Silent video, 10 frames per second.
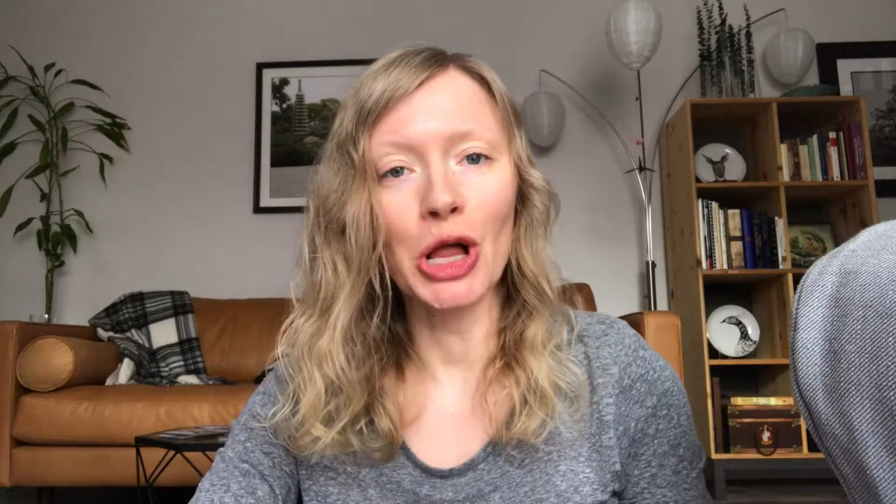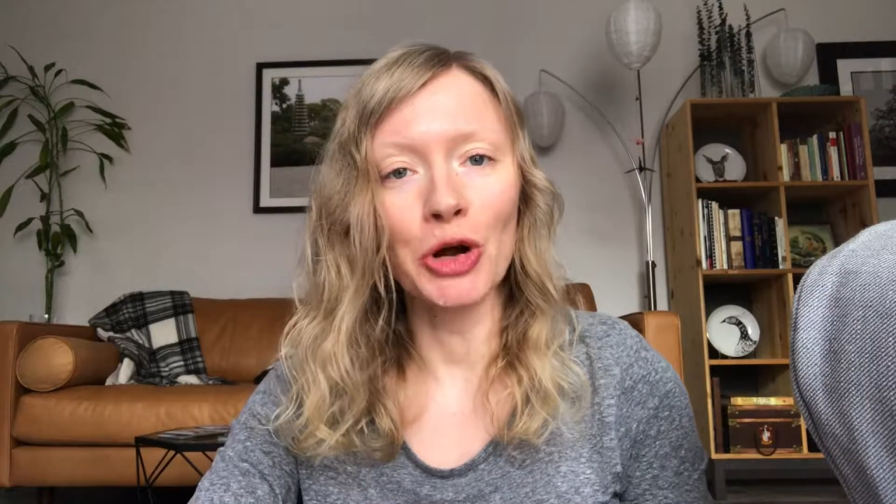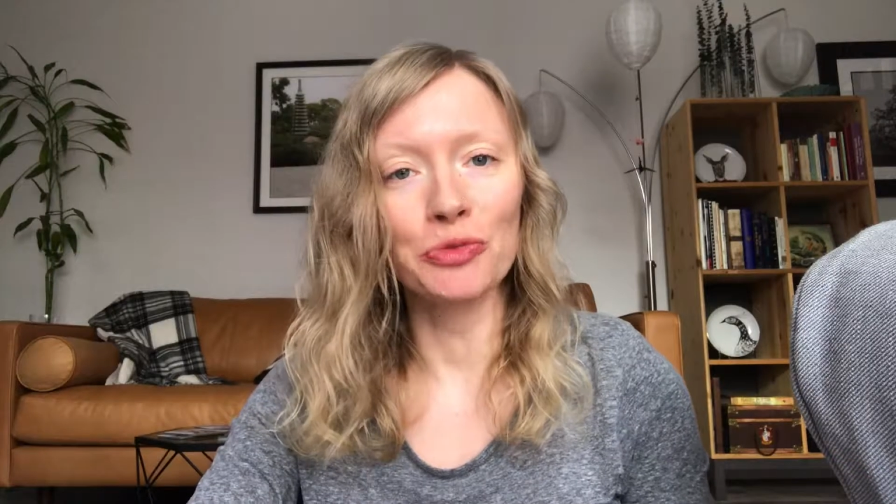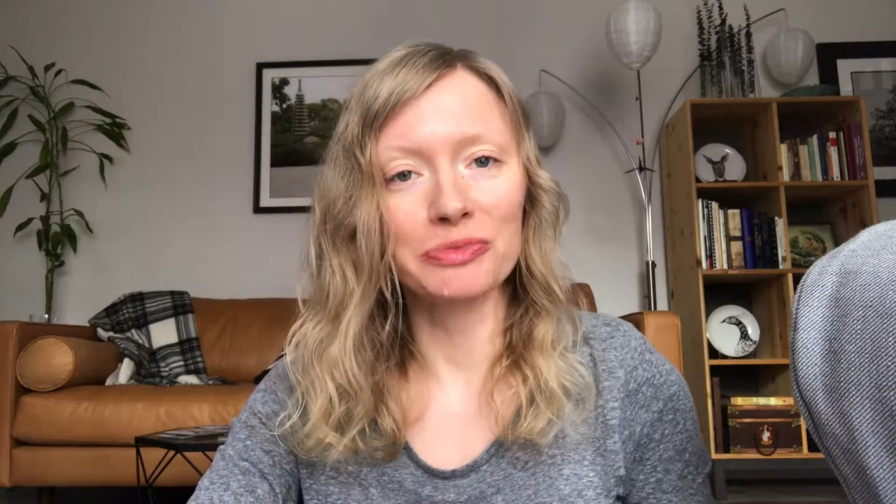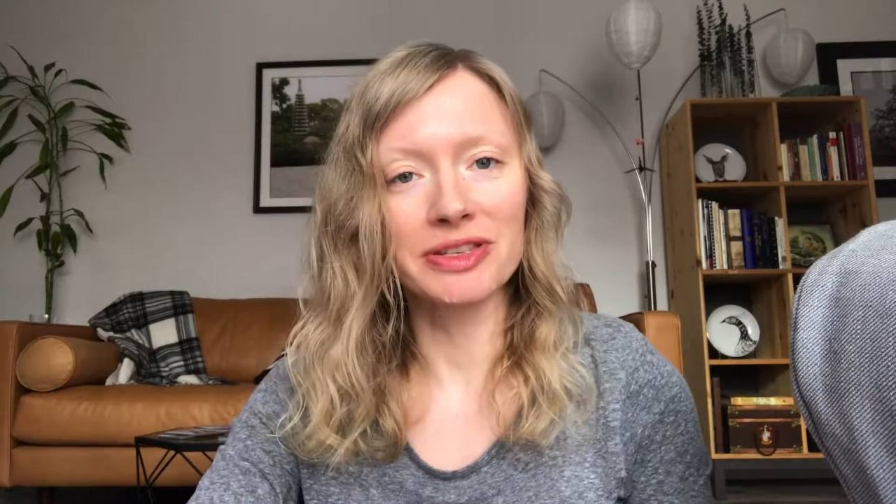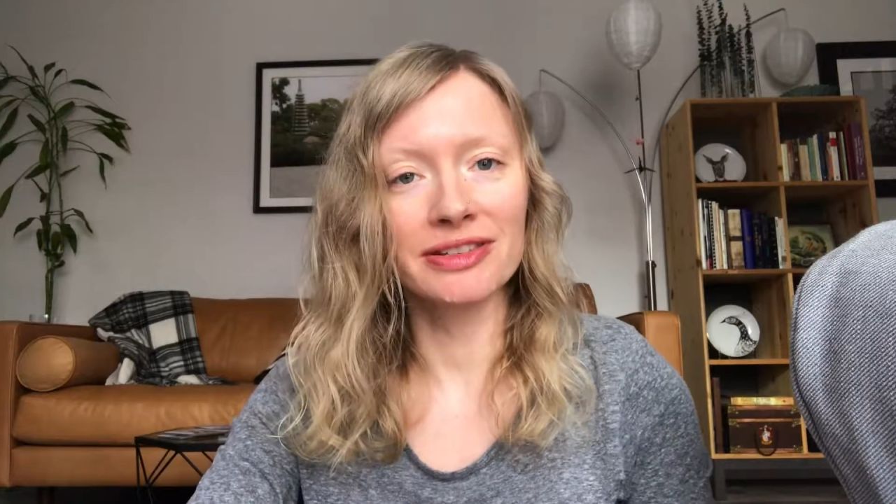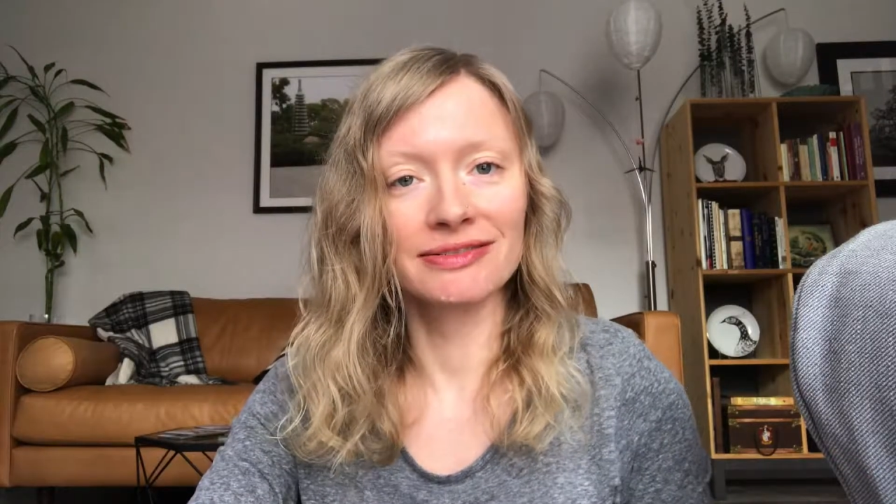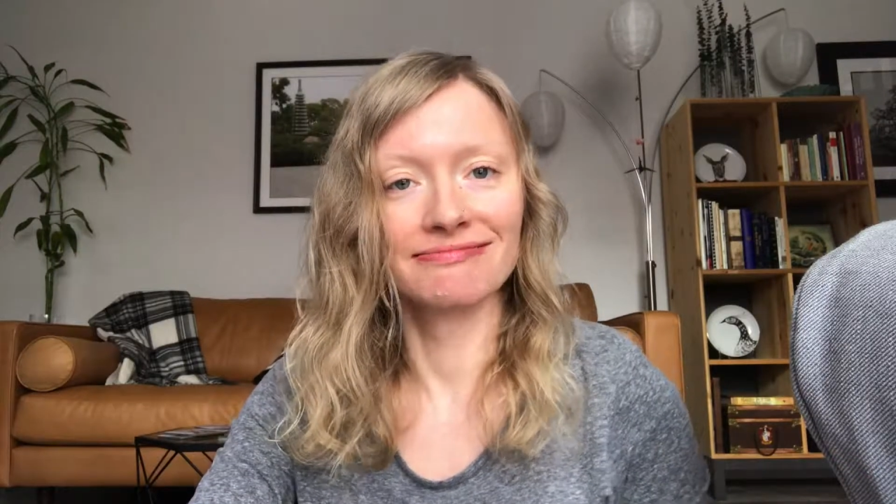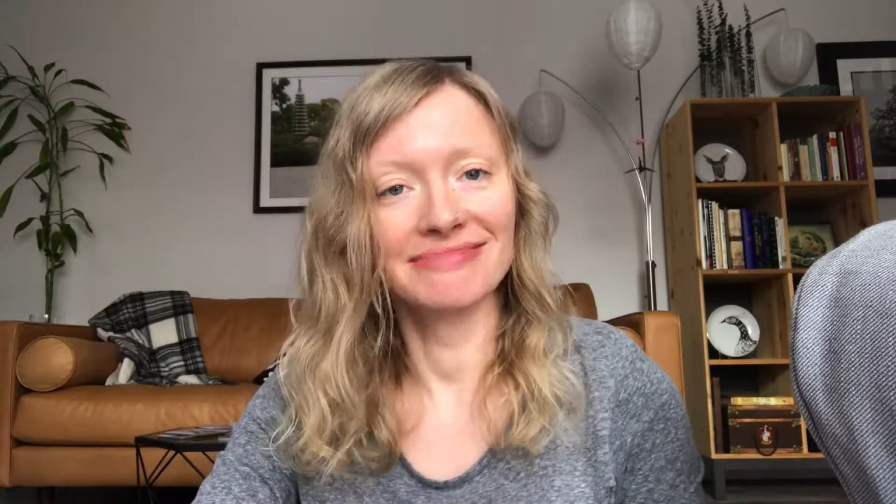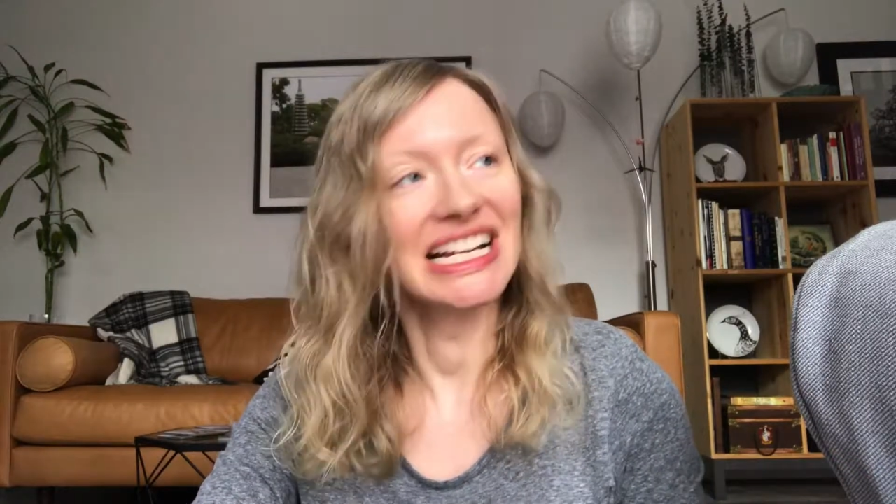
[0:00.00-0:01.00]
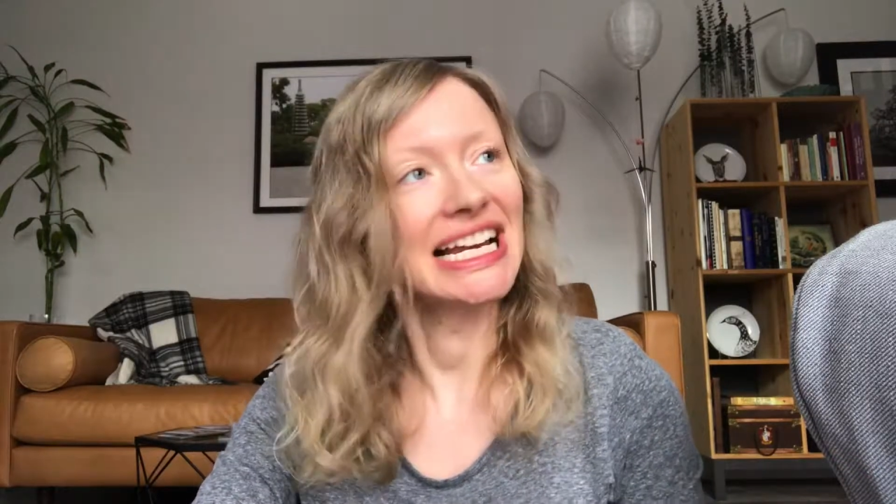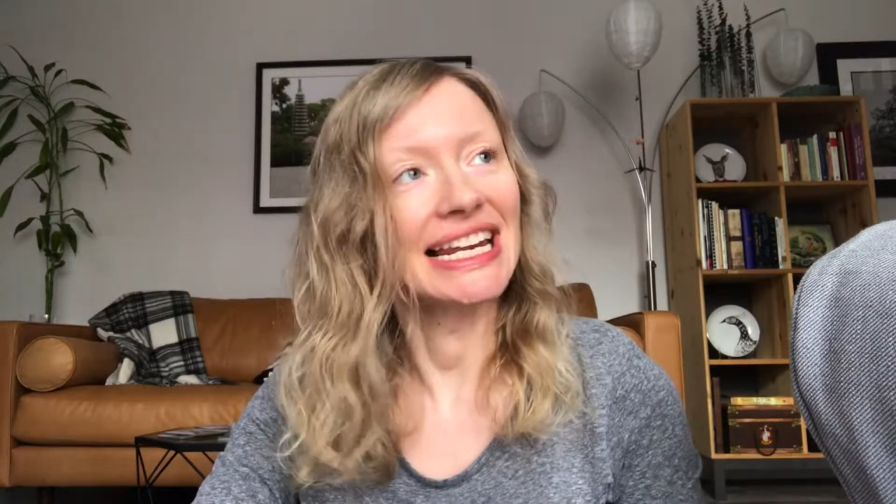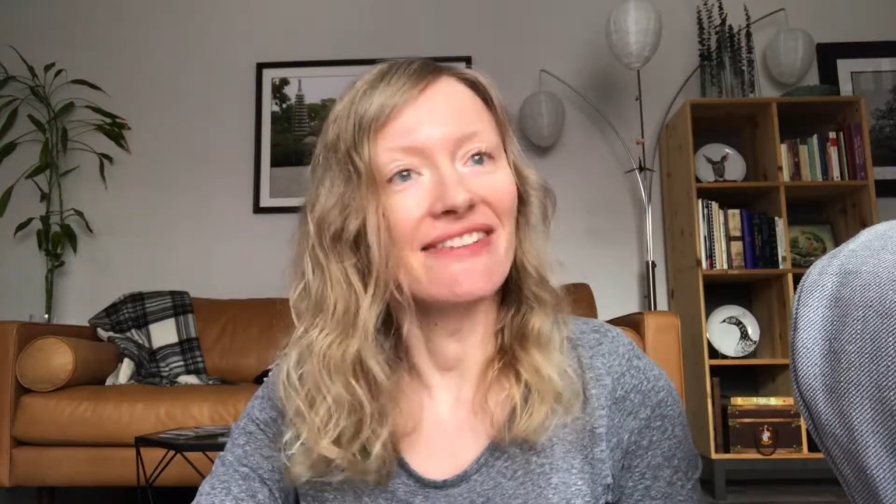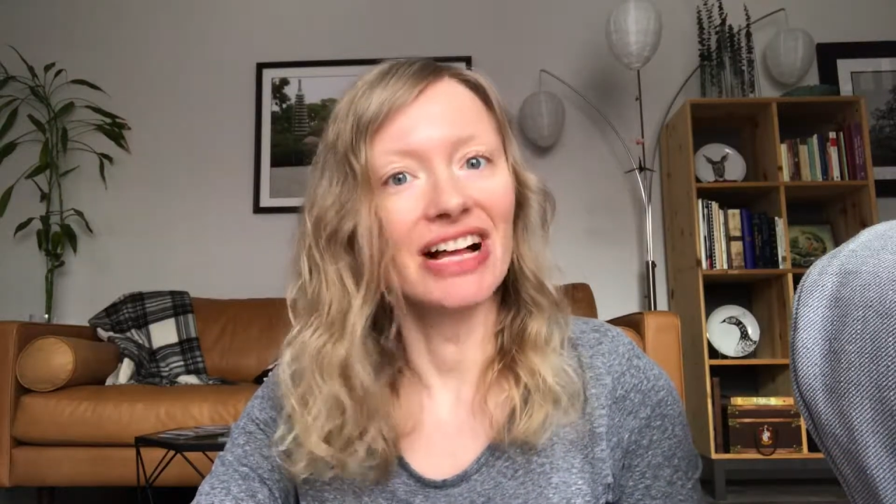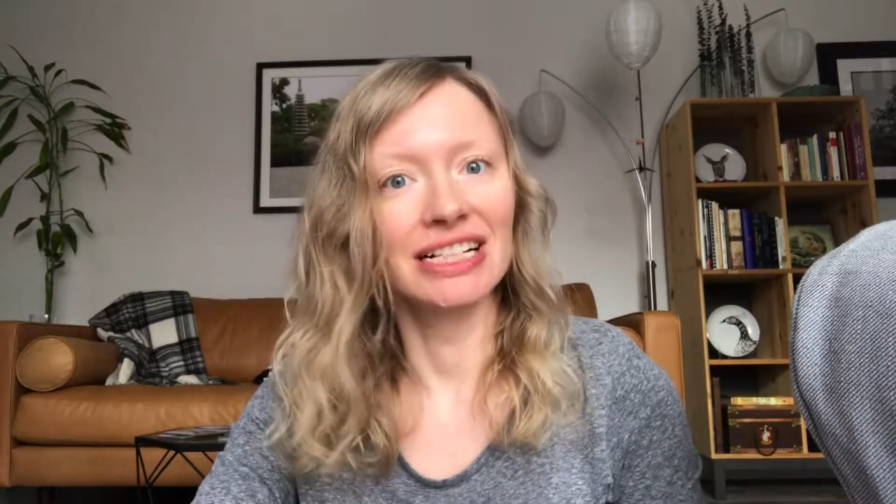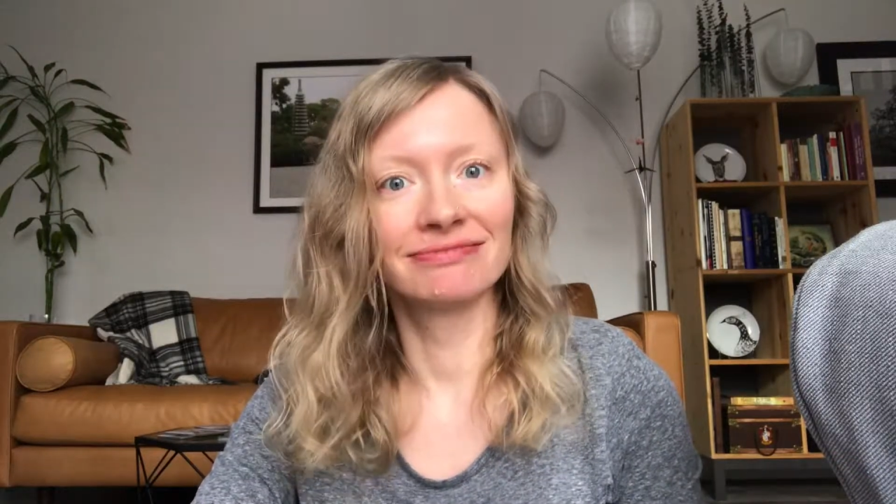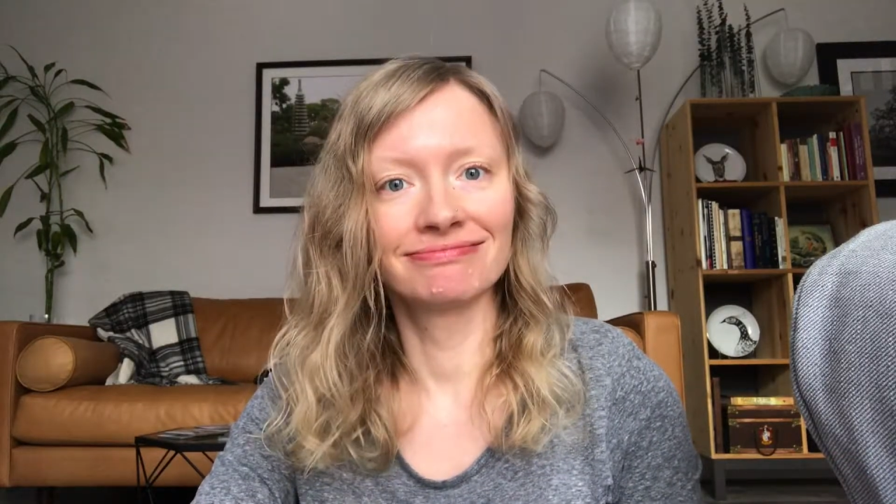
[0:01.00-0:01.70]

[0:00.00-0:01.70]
homes. Clever.